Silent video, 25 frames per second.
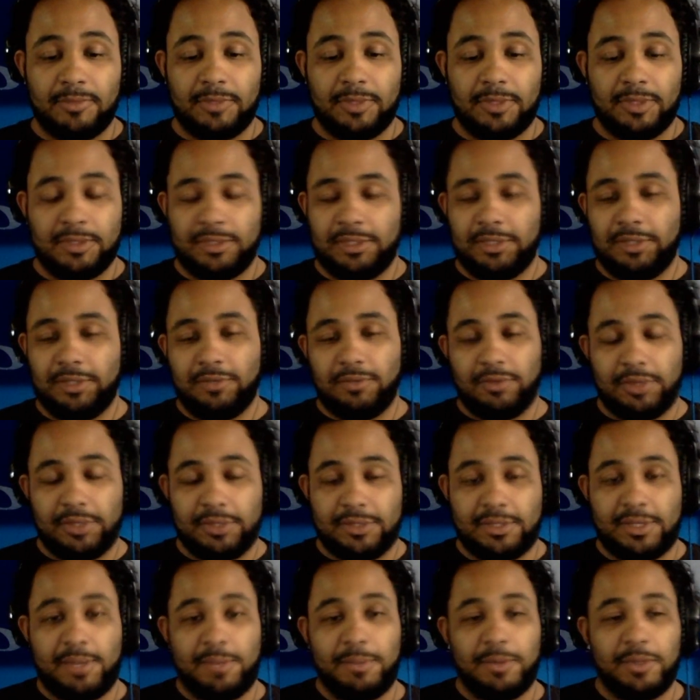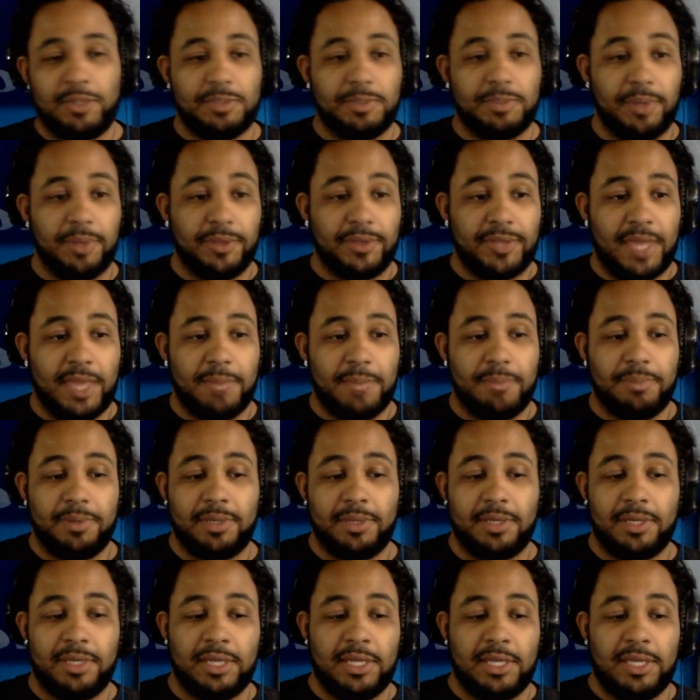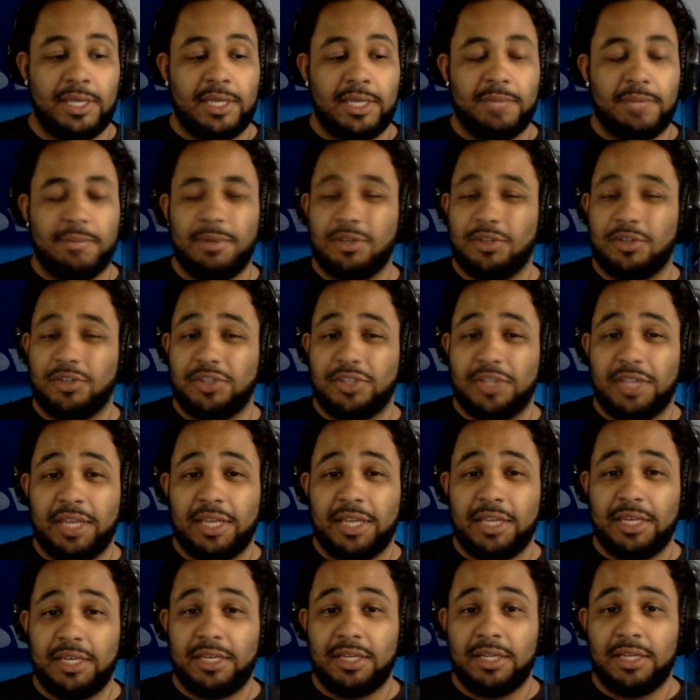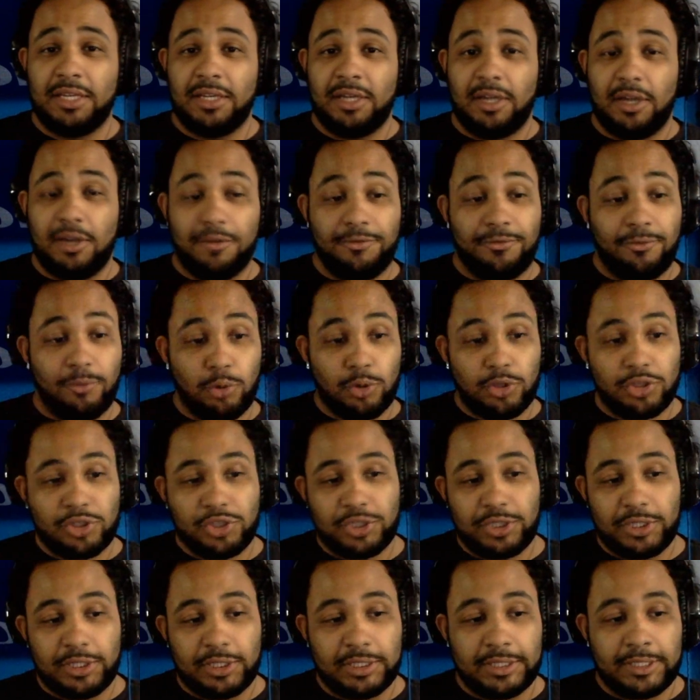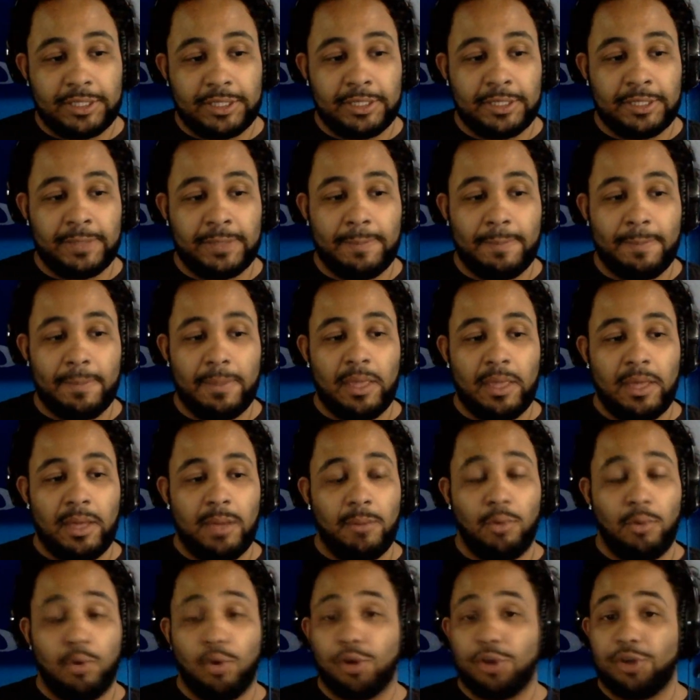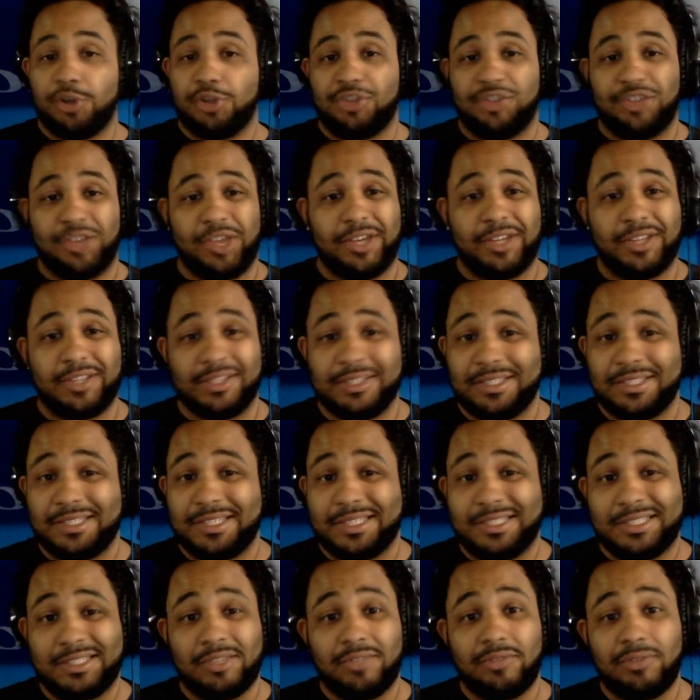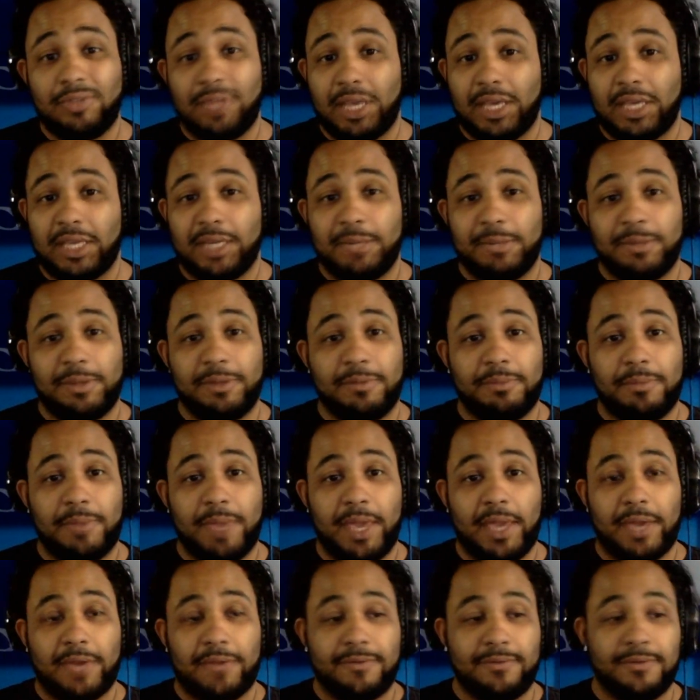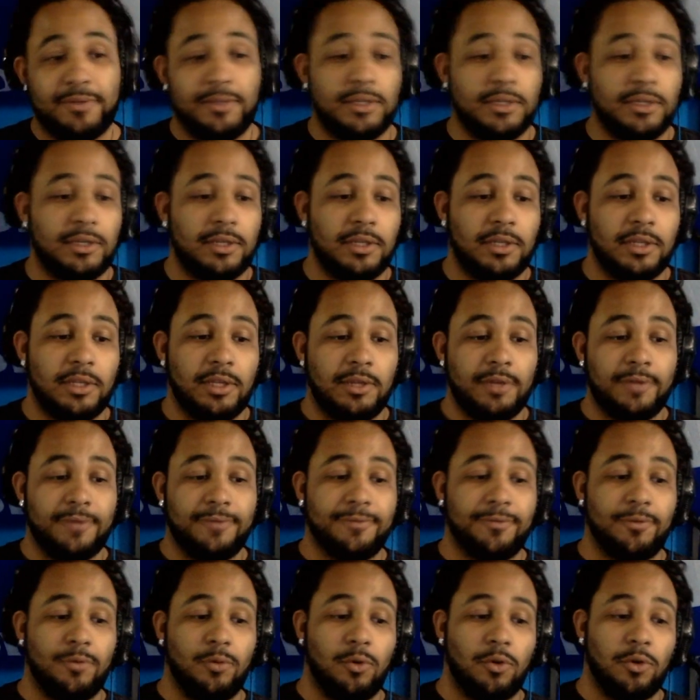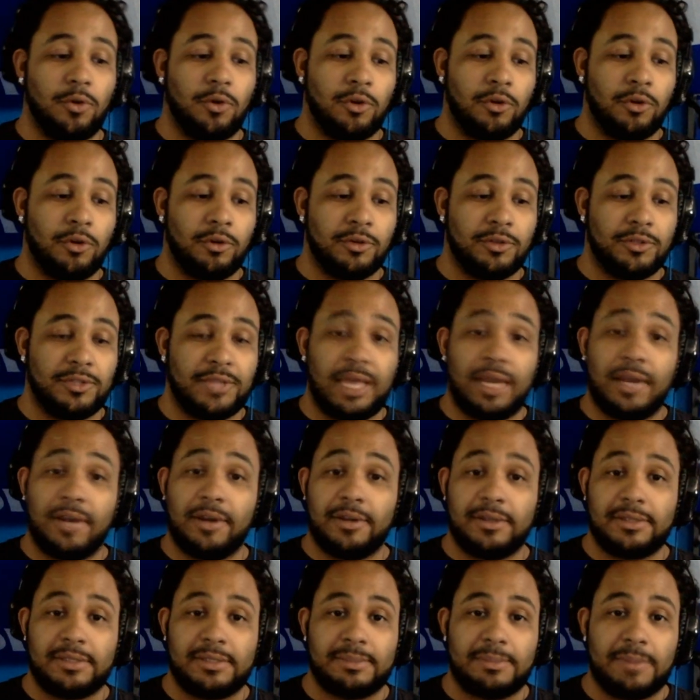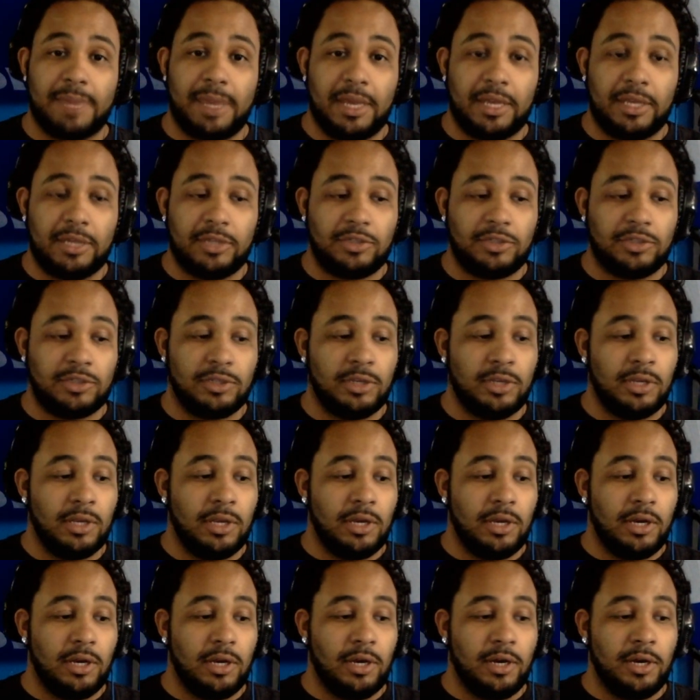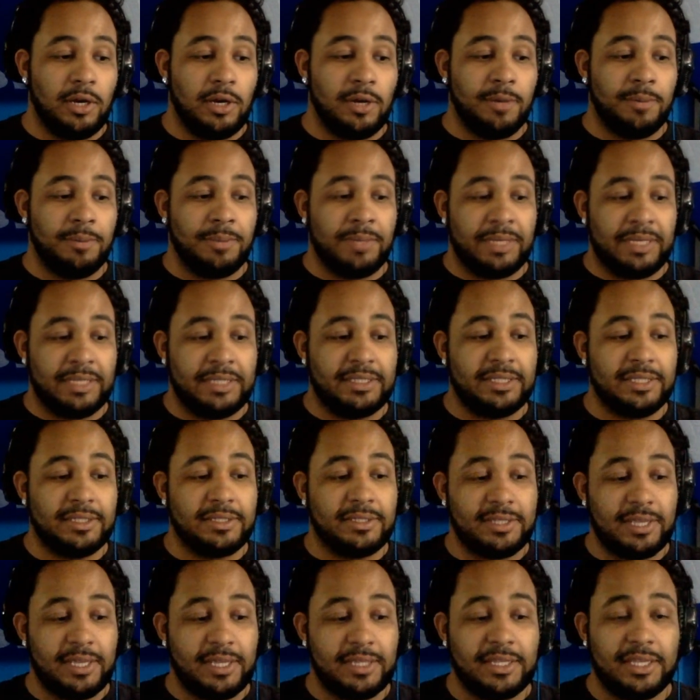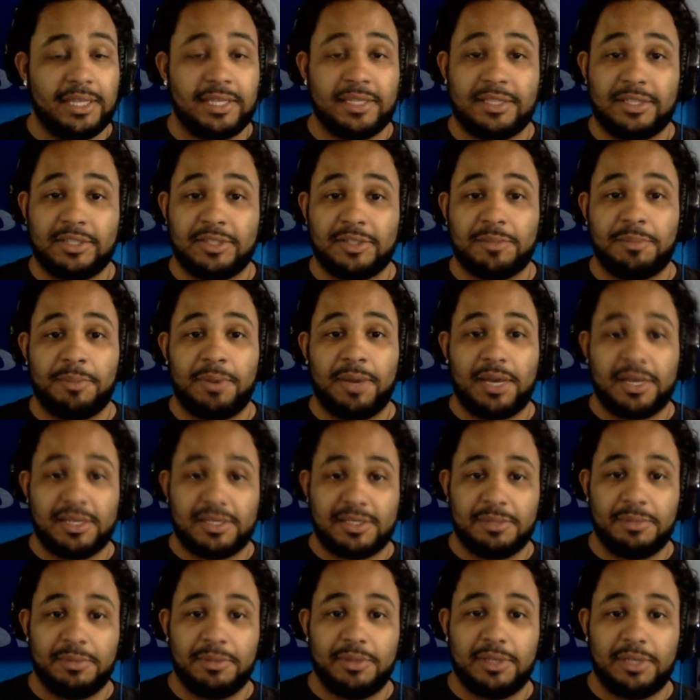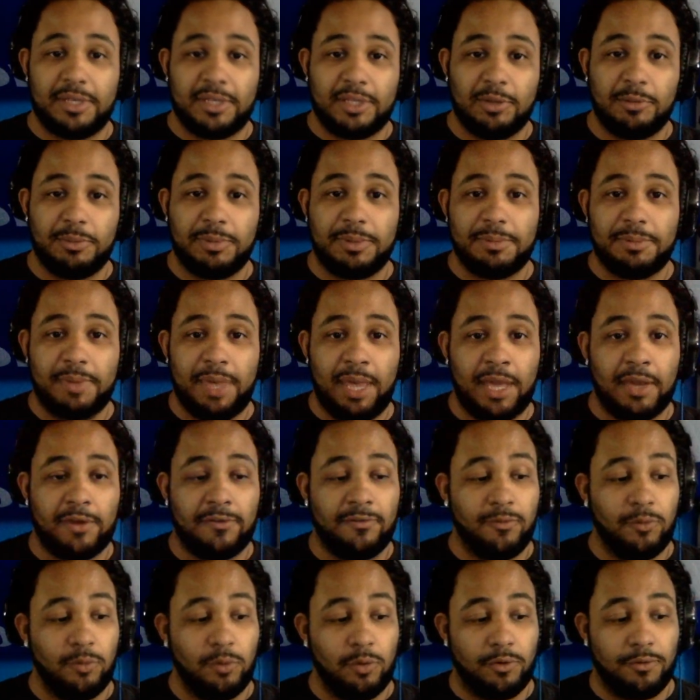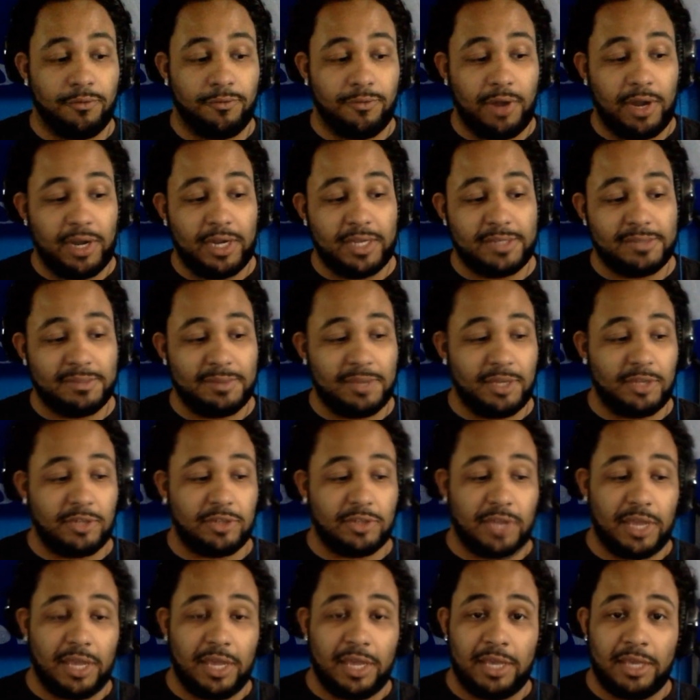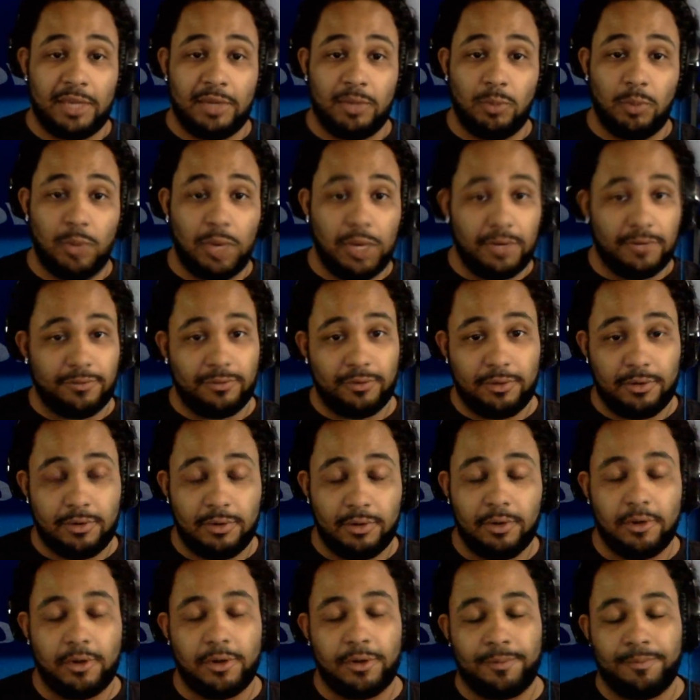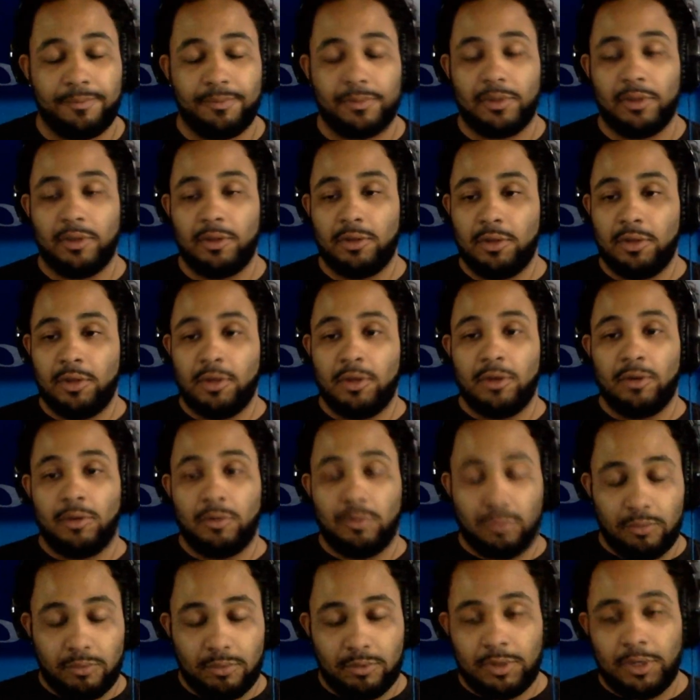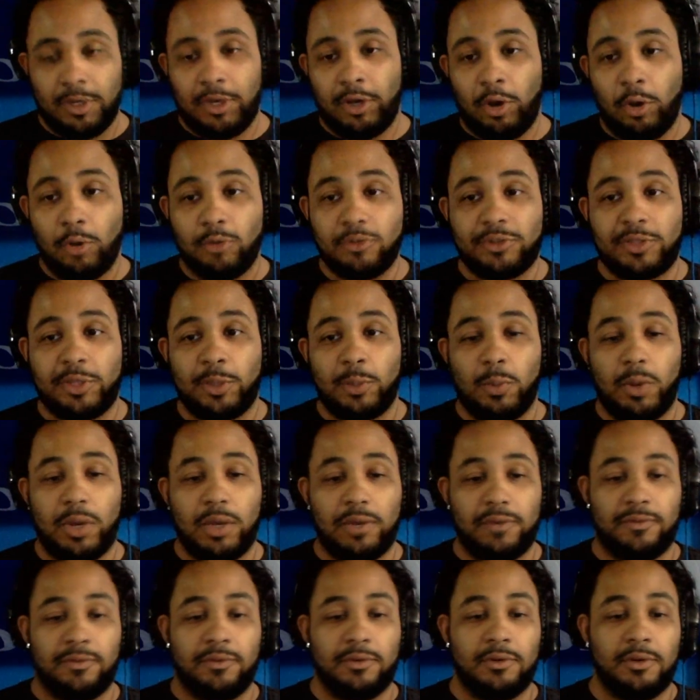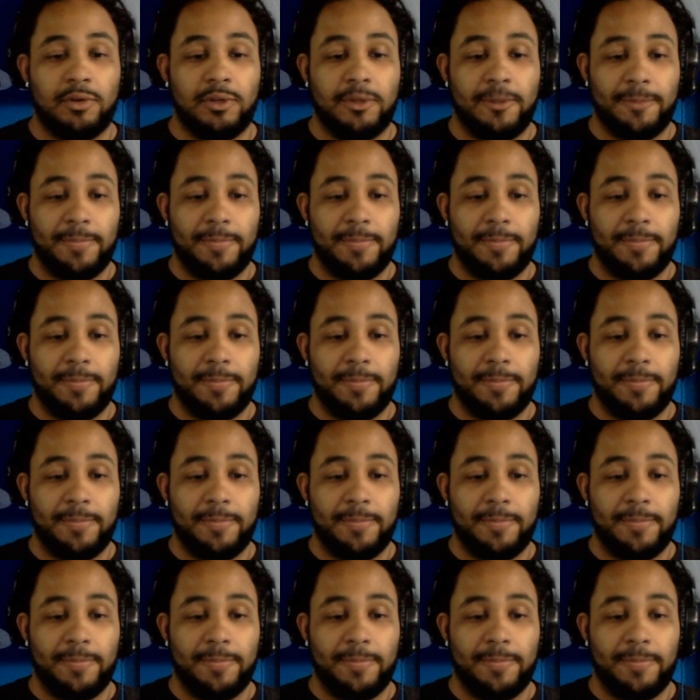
he didn't really say much about that, but he mentioned that unfortunately Morgan Schneiderlin's still not going to be back fit for Saturday's match. But he did say that there's a possibility he'll be back for Friday's match at Watford or hosting Watford.